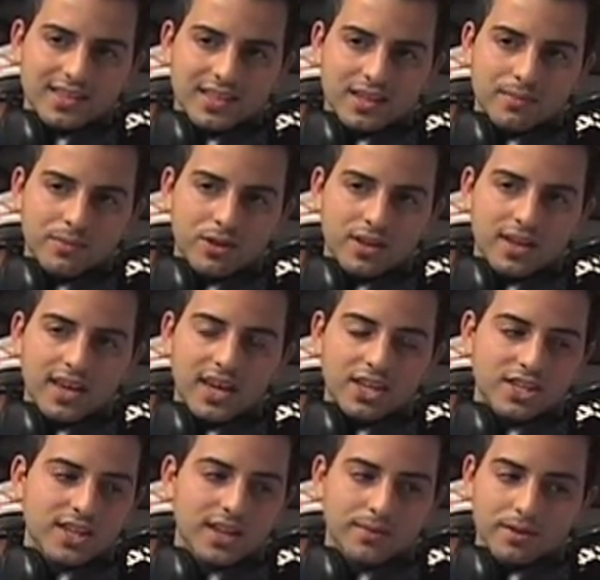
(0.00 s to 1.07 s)
and
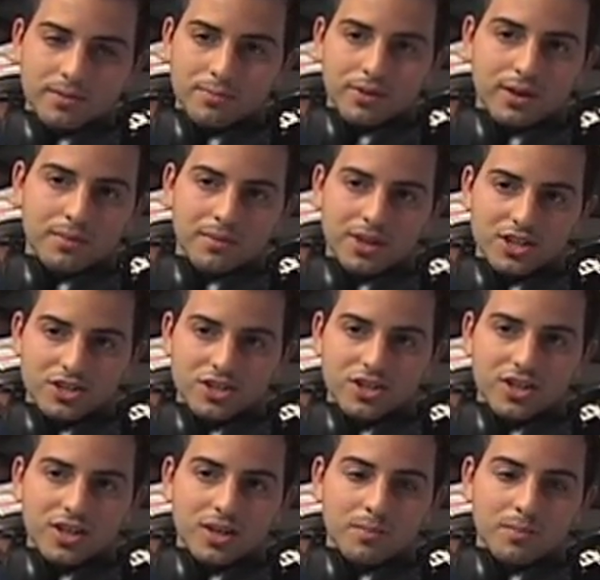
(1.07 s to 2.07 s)
Communication, I can pretty much